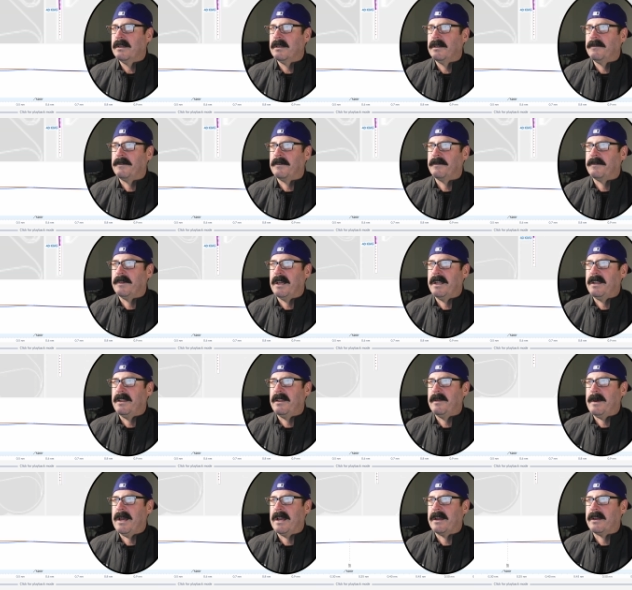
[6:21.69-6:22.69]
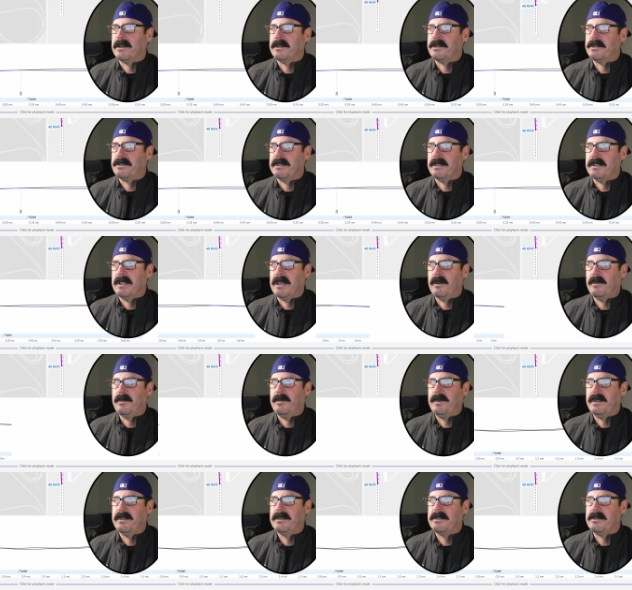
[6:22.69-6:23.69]
If you're flying in the backcountry, that would
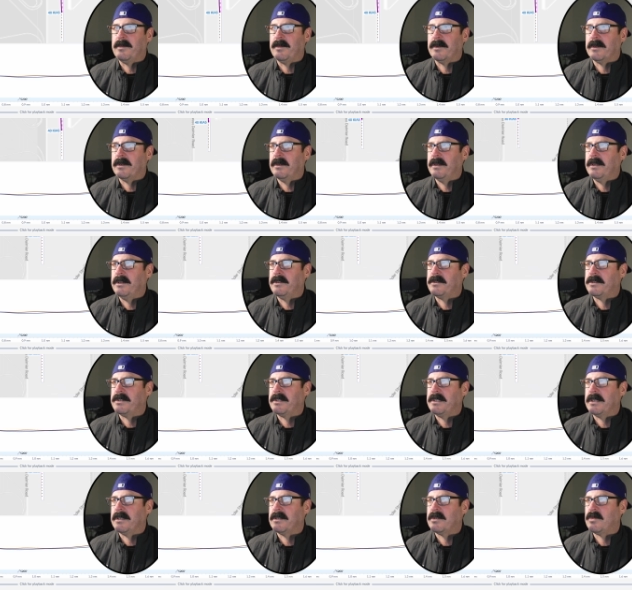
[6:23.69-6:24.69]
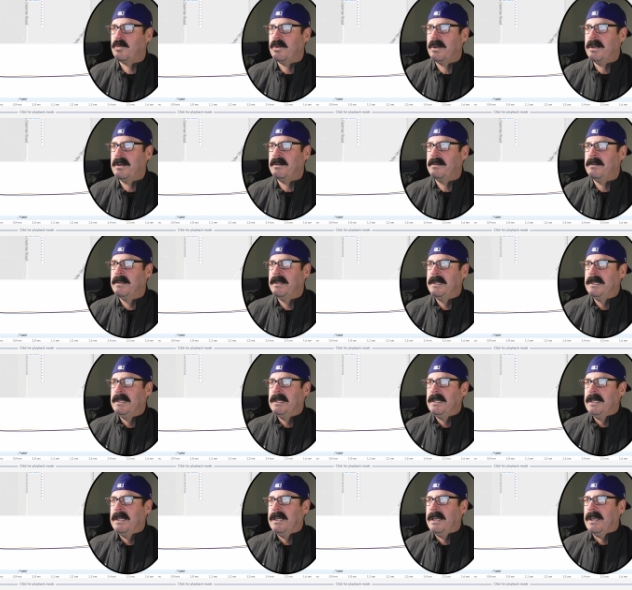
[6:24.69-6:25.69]
be super interesting as well.
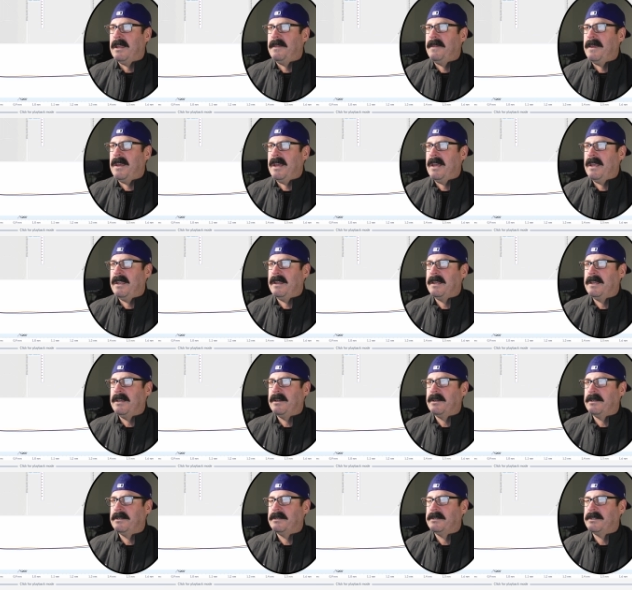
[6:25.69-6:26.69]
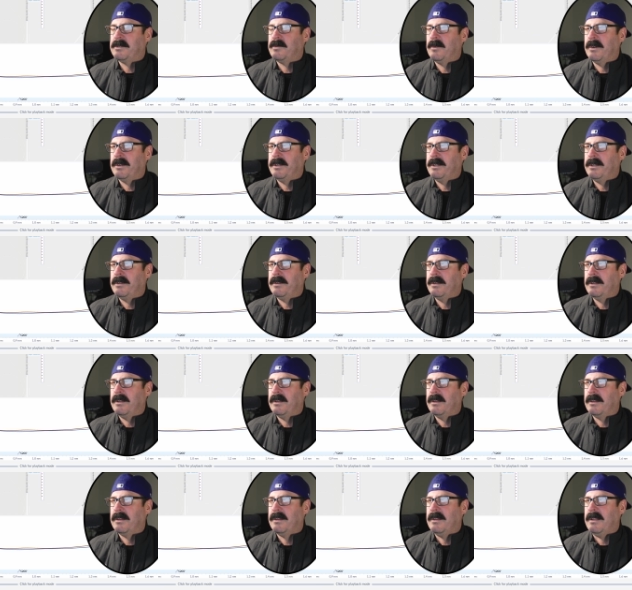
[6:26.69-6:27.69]
And then here's where you,
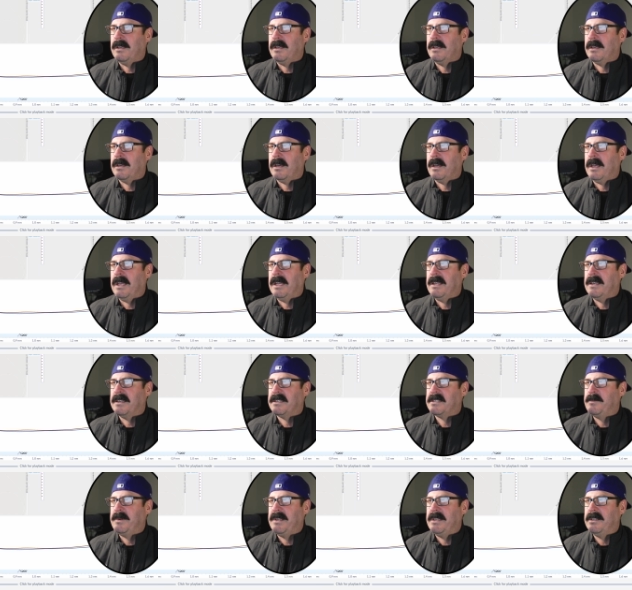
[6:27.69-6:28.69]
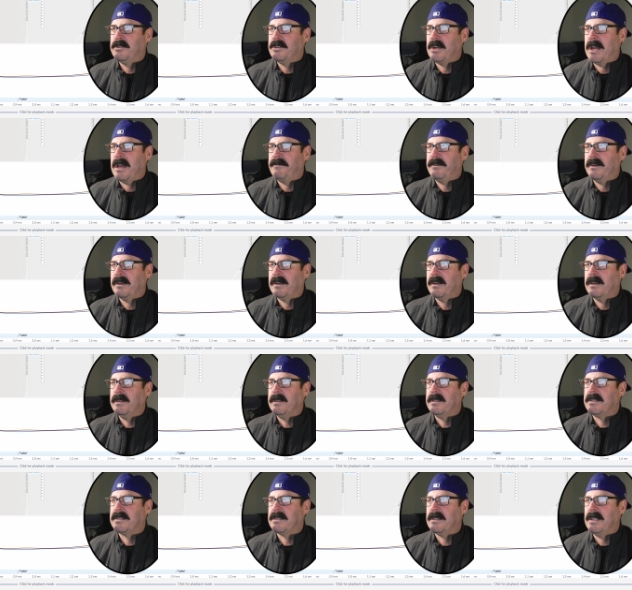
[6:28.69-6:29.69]
the uh, ADSB traffic
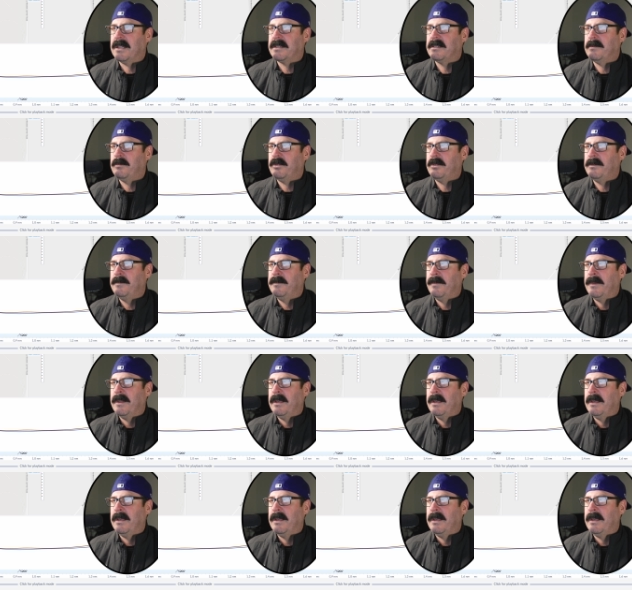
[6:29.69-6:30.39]
is selectable.